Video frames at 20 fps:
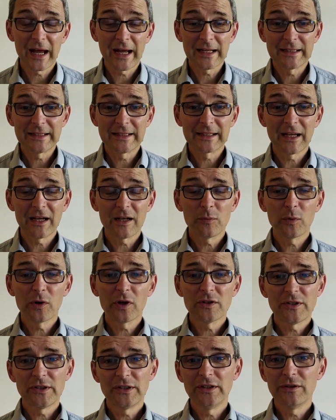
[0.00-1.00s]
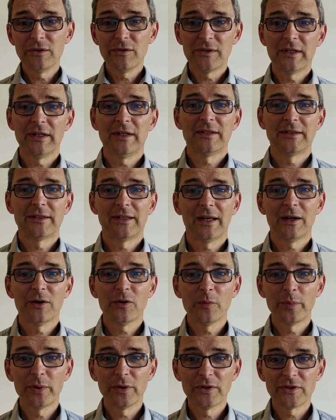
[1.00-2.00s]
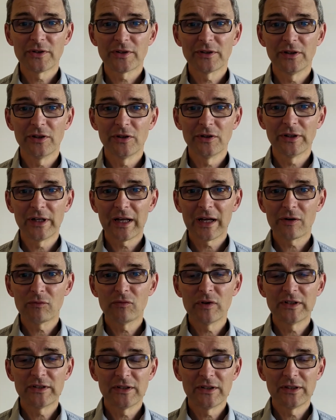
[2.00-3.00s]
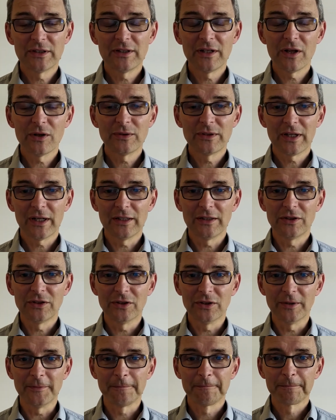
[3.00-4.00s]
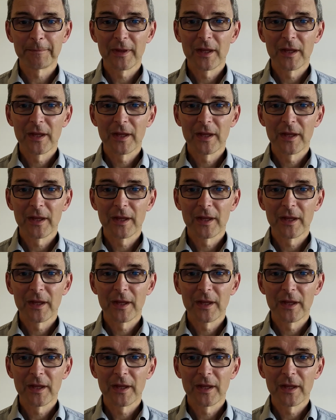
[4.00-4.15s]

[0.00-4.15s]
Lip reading: and again we're going to use it to help us learn our written notation.